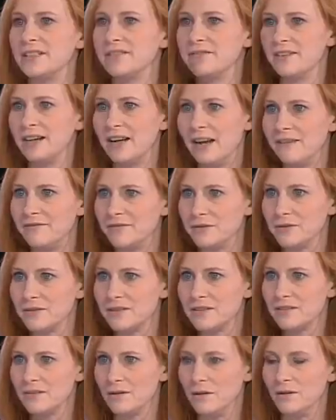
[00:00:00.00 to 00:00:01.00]
different
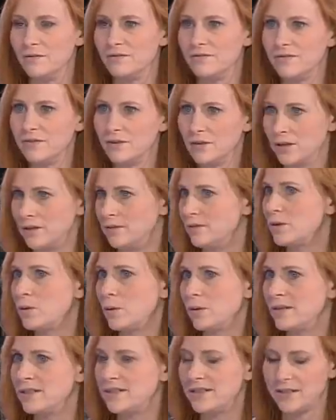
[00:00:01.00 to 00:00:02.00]
levels of
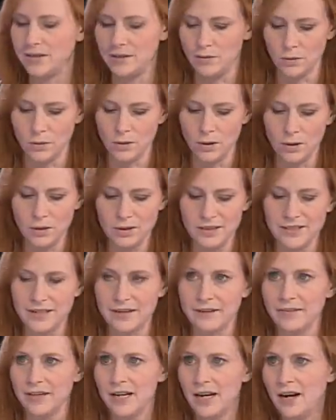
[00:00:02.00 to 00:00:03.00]
quarantine or
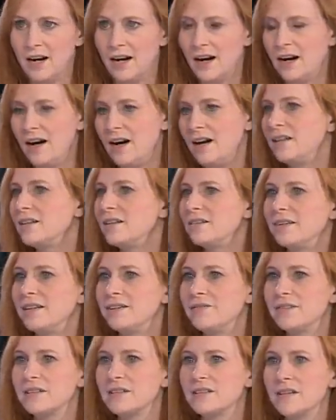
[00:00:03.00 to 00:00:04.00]
lockdown.
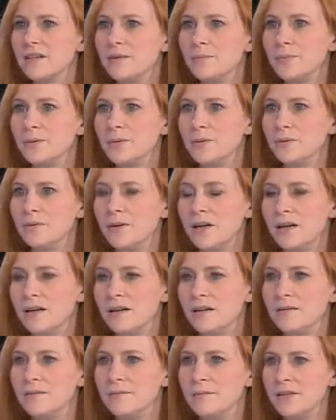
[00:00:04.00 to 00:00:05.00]
Hungary, for example,
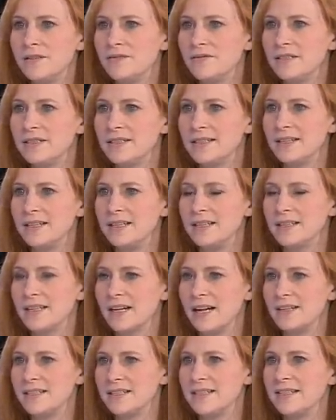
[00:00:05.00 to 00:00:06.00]
most recently
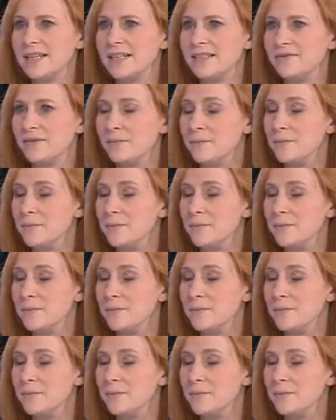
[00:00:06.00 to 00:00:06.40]
declared a state of